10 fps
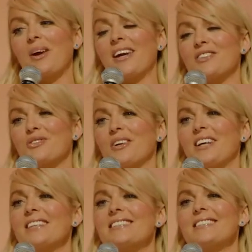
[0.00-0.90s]
case
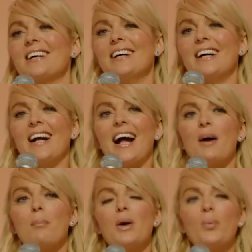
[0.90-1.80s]
credits,
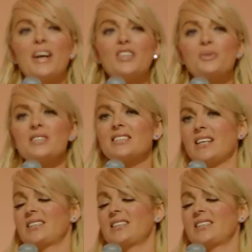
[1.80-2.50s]
and my wage was